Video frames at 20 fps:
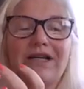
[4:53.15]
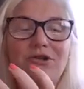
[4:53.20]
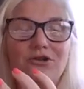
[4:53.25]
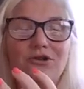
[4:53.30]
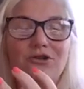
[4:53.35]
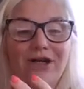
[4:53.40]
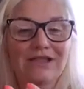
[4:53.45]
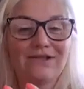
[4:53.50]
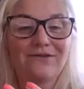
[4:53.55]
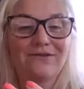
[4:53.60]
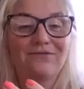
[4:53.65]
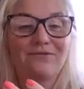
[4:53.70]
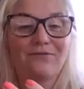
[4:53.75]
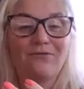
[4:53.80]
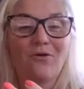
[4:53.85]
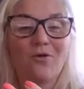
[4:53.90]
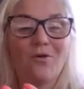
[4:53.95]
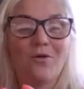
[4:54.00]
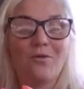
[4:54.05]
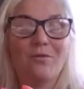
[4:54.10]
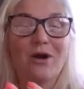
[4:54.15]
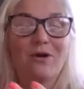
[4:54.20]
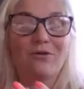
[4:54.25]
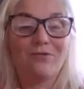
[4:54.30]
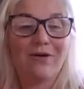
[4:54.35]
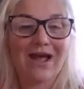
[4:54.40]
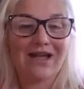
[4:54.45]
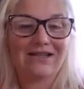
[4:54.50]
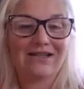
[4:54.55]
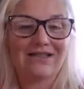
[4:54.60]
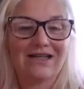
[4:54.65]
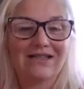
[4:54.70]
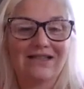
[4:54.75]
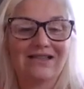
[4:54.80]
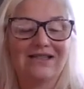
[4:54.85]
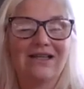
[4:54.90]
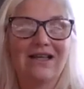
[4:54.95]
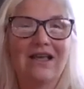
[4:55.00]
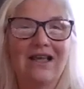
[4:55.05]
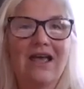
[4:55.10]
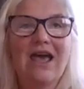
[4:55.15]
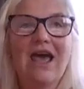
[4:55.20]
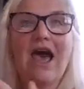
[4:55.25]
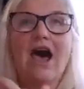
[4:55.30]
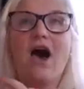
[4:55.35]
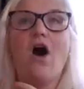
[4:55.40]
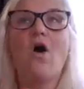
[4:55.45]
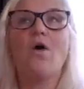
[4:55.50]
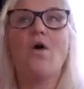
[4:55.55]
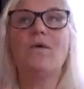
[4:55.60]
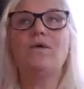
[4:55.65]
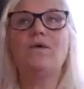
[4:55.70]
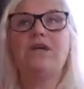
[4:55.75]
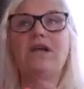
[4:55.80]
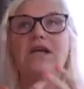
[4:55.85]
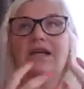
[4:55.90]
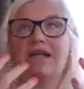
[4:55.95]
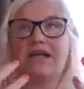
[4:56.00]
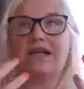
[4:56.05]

transform around us, our own